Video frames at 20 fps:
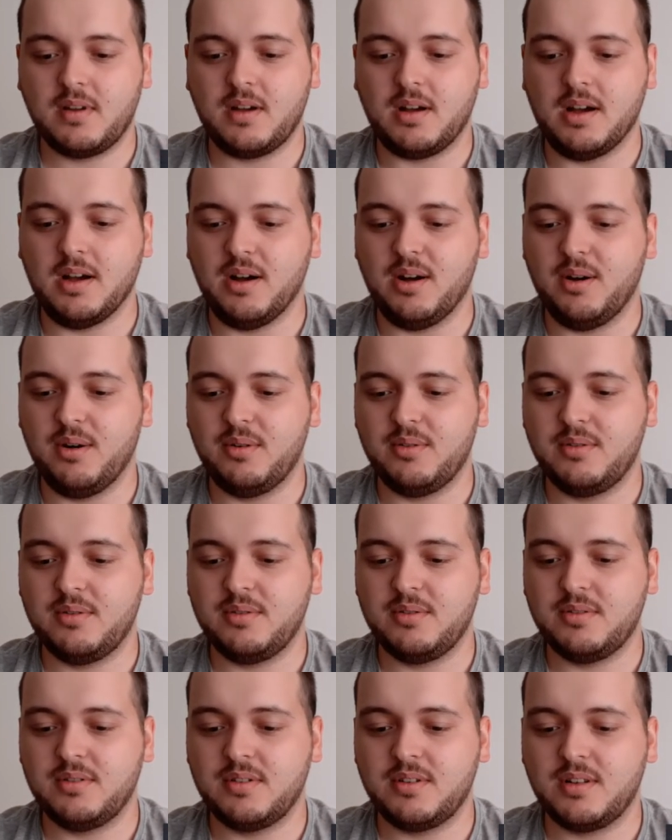Uh-oh.
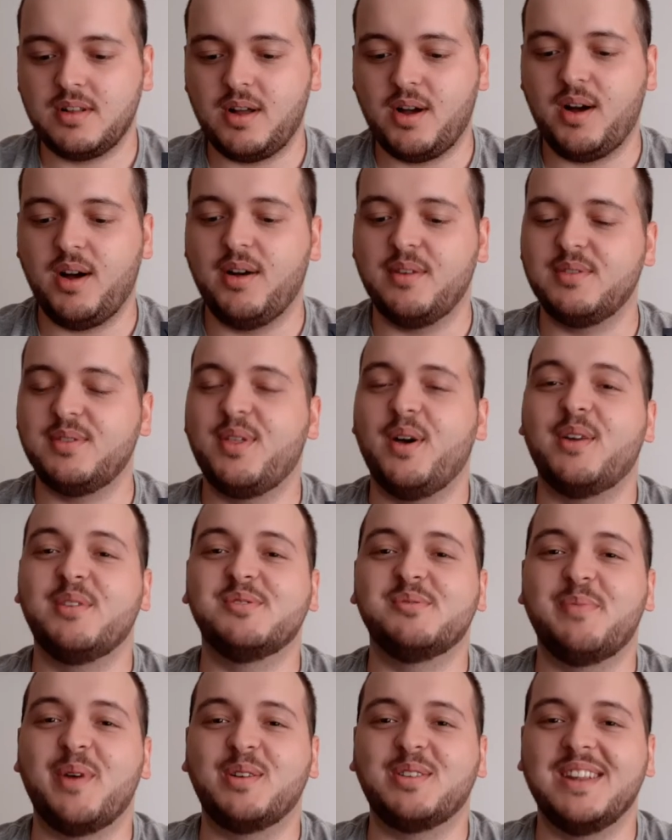Oh, I thought it was
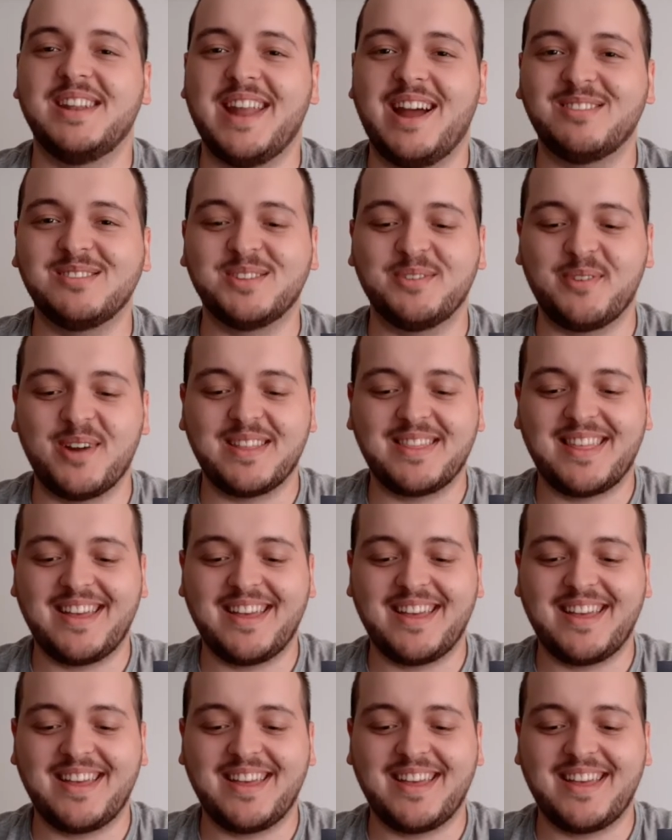about to announce it right